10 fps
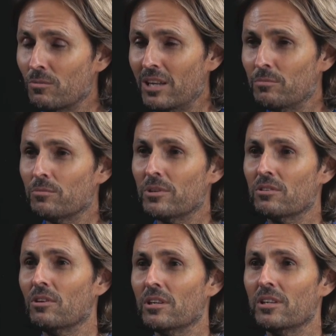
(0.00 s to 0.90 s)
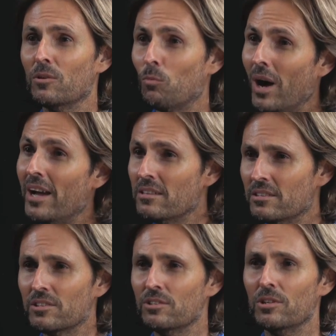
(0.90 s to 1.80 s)
one with God in the way
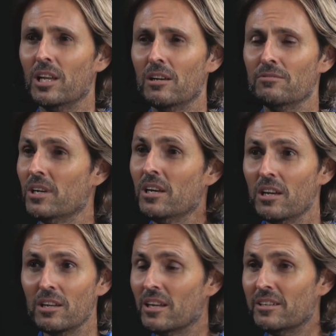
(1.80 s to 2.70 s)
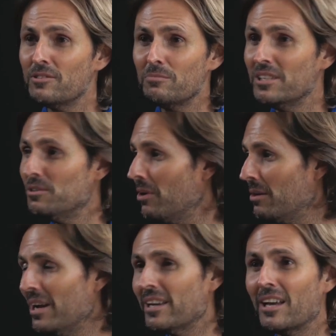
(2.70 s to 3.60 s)
that you love, it doesn't mean you might
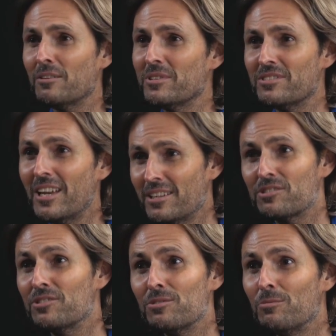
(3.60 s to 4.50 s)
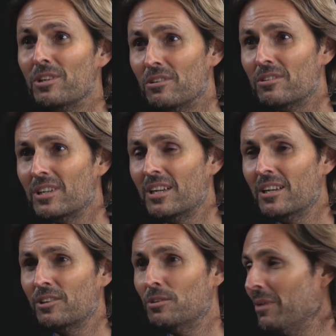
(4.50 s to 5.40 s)
make other mistakes because mm. you will.
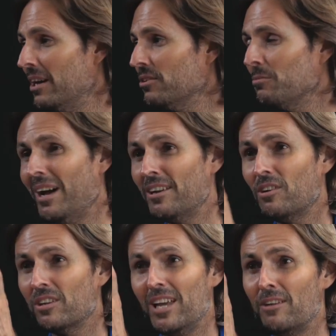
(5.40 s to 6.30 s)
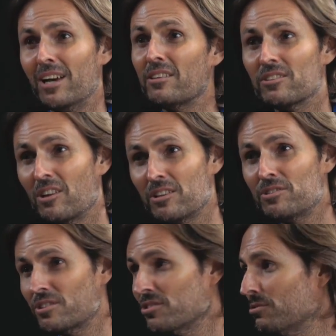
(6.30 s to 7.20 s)
Mm. You may you may not have other
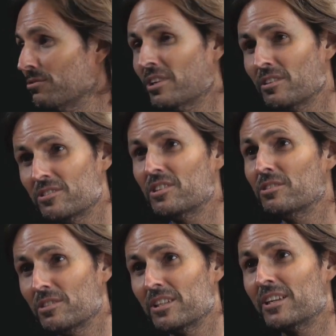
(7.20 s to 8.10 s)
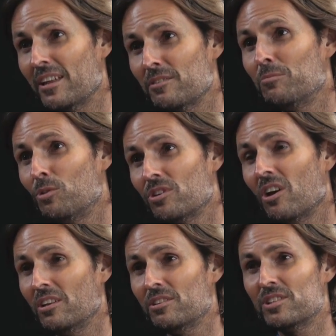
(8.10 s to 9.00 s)
knowledge because you'll continually gather more
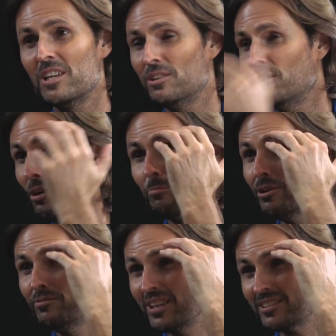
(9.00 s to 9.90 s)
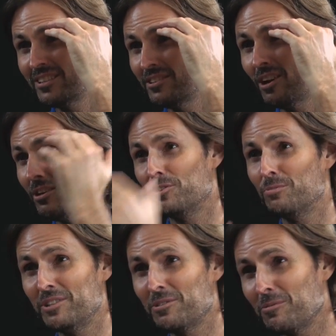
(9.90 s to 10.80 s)
knowledge. You're not perfected in knowledge
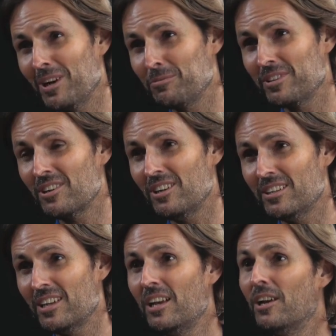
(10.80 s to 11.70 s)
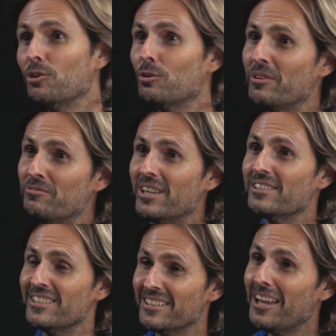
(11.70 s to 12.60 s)
when you're at one with God. Right. You're
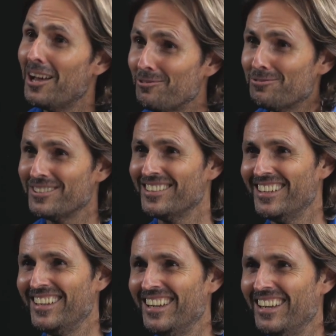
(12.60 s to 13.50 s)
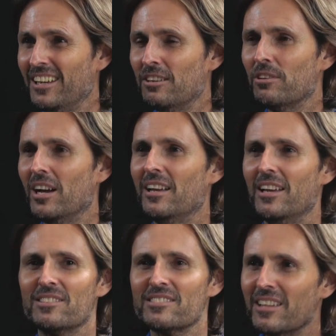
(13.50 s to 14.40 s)
perfected in love. Yeah. Right?
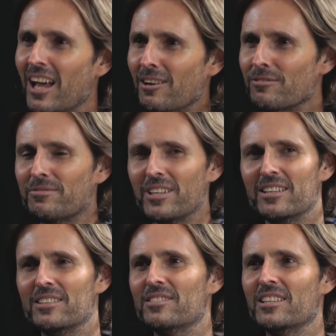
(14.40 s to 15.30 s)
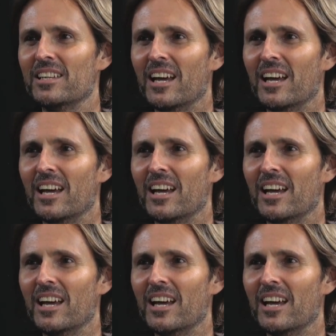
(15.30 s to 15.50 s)
It's love that is the